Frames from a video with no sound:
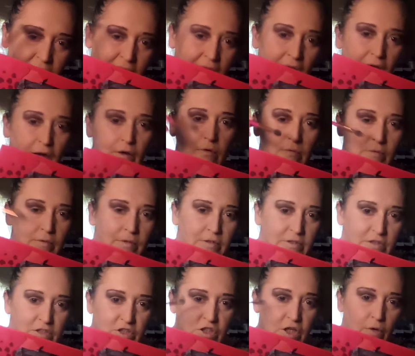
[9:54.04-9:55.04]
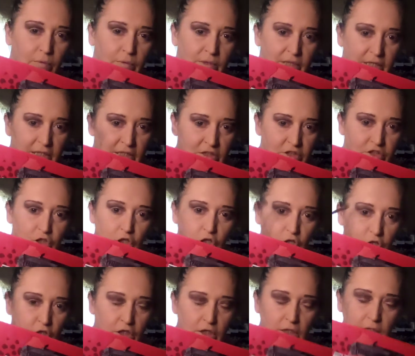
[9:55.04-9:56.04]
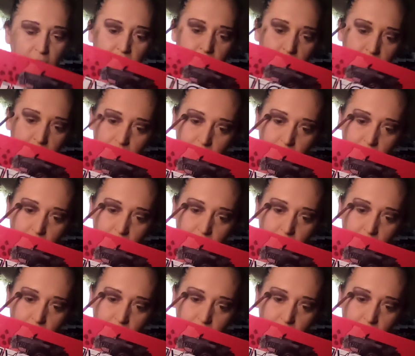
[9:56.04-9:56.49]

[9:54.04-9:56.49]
Now, it's going in a circle.